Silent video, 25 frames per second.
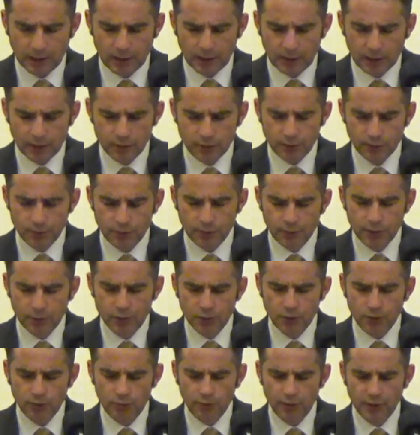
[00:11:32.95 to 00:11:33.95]
and to know that
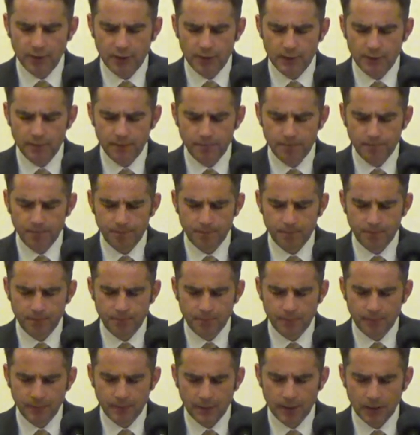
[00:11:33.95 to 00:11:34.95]
you reign
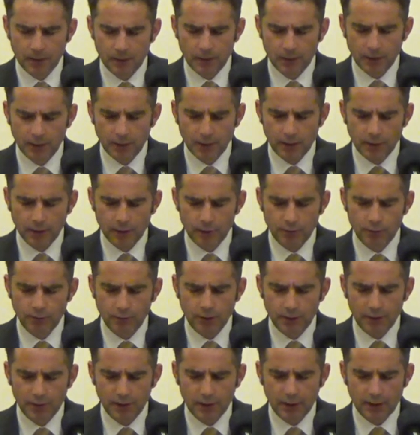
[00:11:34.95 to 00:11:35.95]
and that you
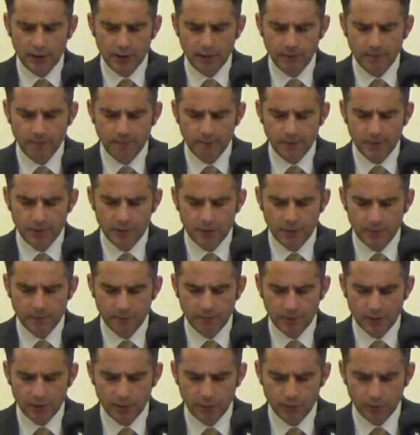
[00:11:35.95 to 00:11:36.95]
are triumphant and
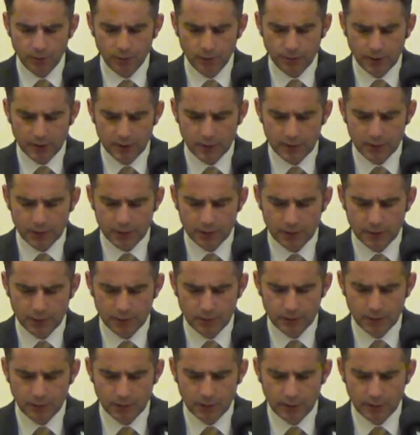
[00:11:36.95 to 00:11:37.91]
victorious.